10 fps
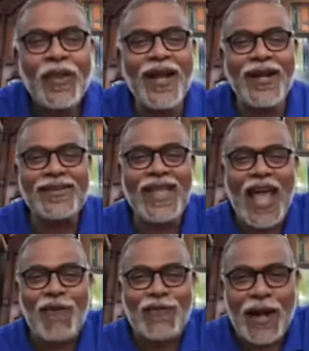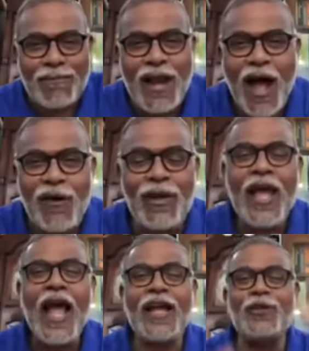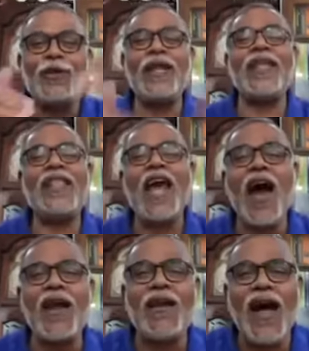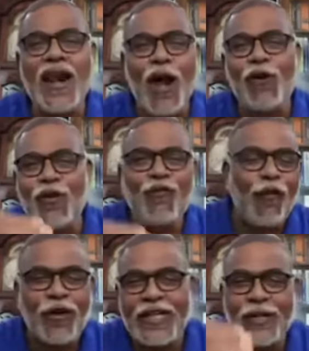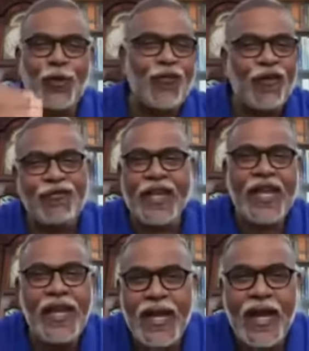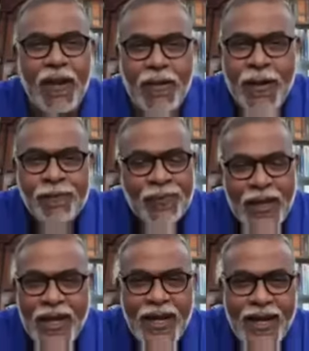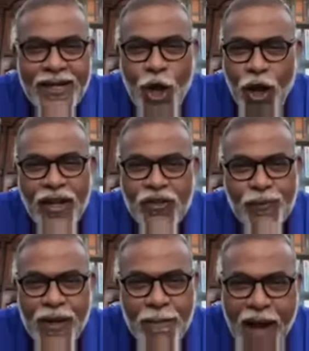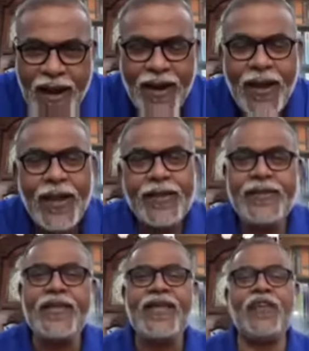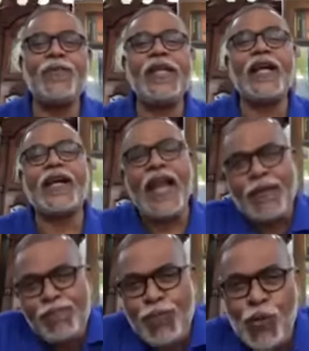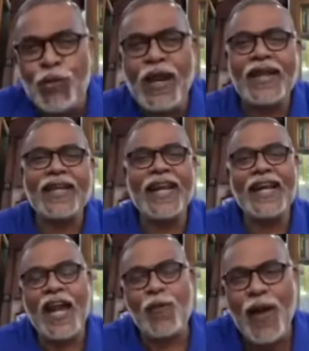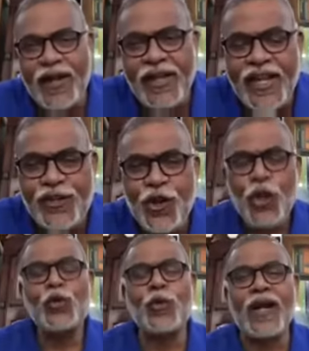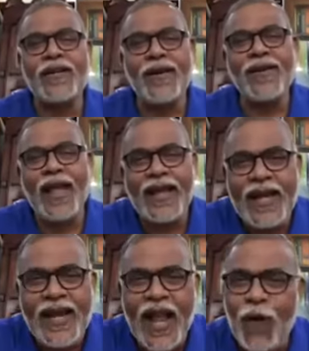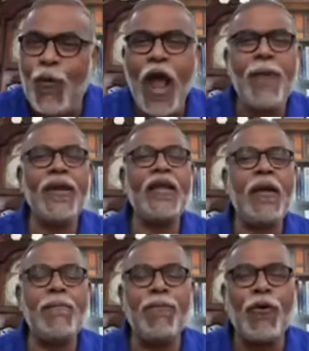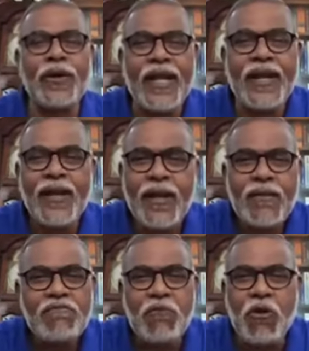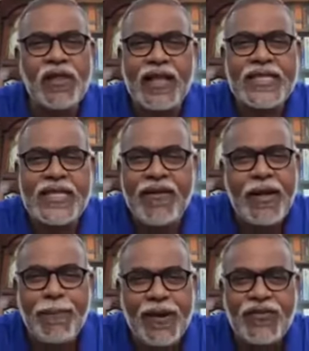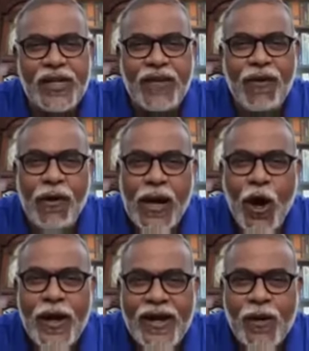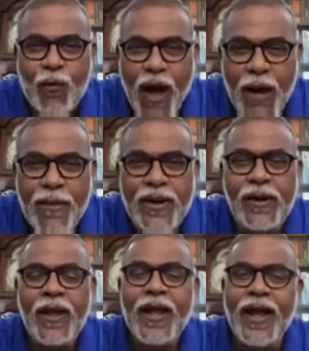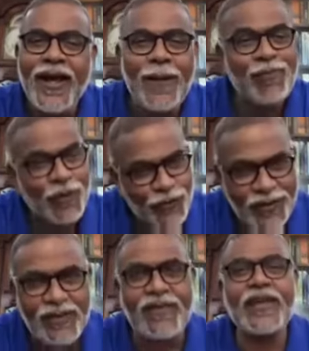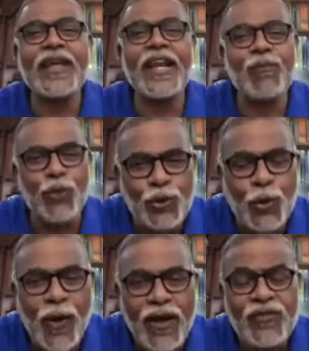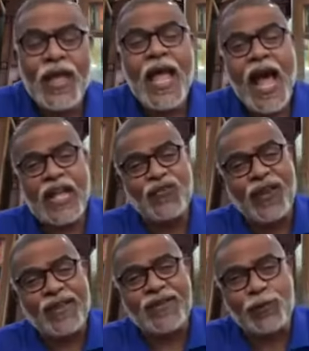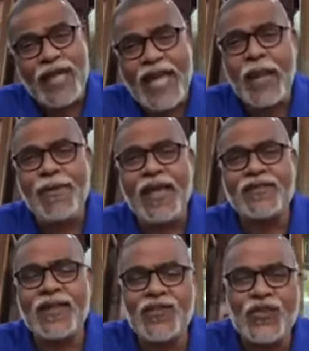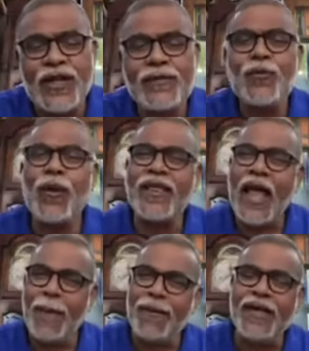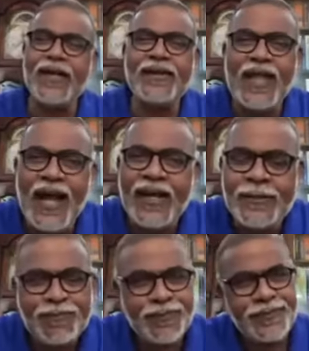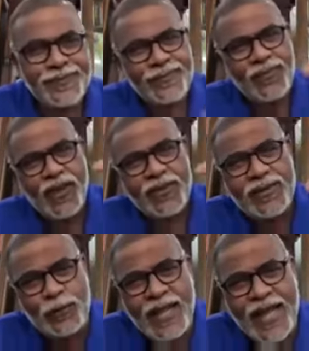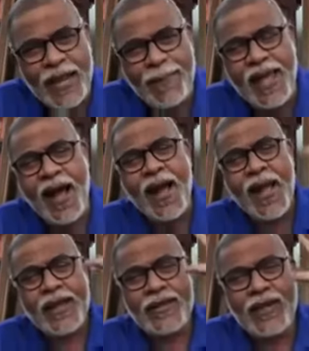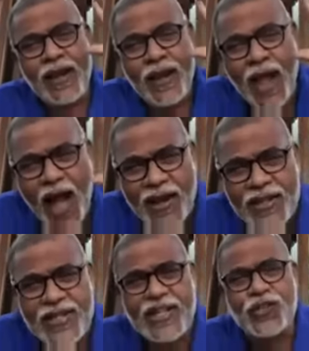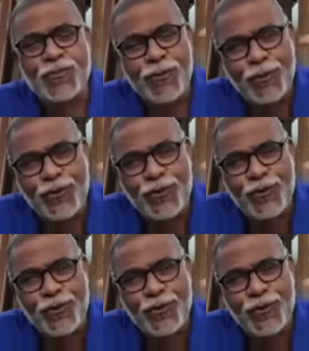uh, they have come down and today they are around 40 to 50 uh, dollars per barrel. This has been a great boon and great advantage to countries like India. We have been importing more than 70% of our oil requirement. Um, so this is a great boon to us. As far as Saudi Arabia is concerned, what is happening is that Saudi Arabia is the largest producer